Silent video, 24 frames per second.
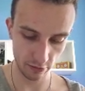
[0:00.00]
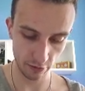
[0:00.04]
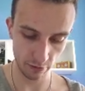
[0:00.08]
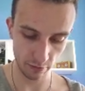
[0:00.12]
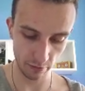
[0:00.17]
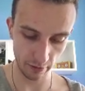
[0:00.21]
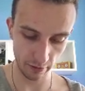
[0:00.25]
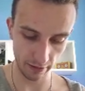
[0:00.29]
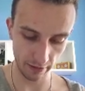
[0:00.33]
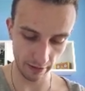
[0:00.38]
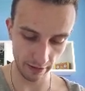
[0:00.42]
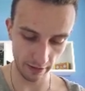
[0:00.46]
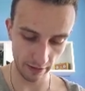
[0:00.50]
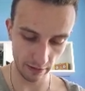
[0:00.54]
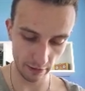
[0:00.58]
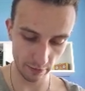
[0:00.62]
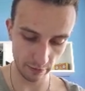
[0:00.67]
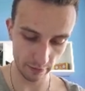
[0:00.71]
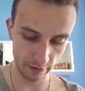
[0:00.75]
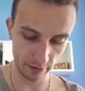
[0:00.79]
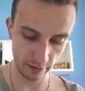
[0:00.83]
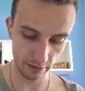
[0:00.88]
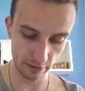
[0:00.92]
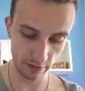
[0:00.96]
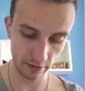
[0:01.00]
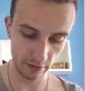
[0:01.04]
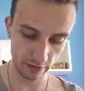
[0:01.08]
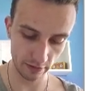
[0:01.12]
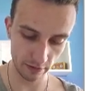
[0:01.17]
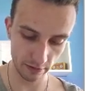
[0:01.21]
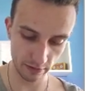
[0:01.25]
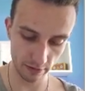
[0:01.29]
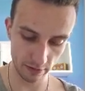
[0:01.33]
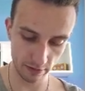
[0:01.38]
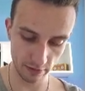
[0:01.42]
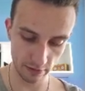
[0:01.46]
to be an element
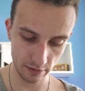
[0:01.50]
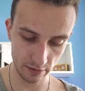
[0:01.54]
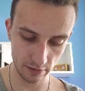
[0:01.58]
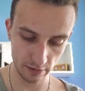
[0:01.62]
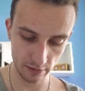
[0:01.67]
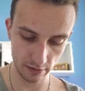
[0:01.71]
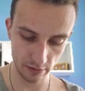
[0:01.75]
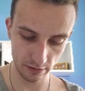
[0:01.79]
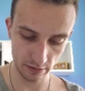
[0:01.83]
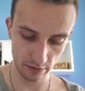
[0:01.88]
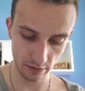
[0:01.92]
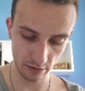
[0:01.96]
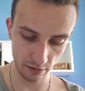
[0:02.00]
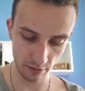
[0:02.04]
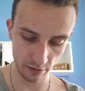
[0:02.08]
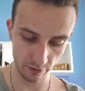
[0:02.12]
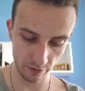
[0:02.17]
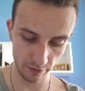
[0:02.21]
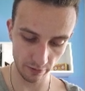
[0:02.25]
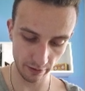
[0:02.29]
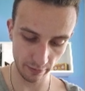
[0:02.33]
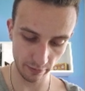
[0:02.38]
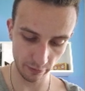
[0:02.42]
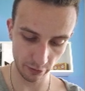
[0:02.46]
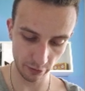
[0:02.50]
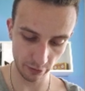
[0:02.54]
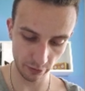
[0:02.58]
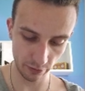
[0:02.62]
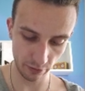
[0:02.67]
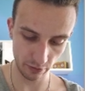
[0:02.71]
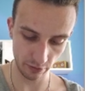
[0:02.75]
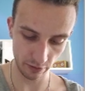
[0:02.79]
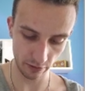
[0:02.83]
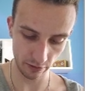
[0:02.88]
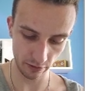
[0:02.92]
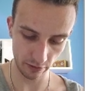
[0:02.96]
of
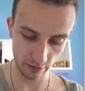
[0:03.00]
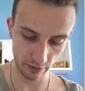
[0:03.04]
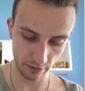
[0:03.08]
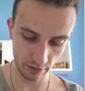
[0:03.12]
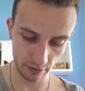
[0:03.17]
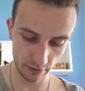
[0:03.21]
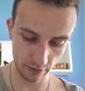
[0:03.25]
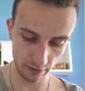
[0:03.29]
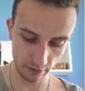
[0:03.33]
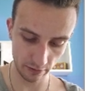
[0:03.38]
M2R.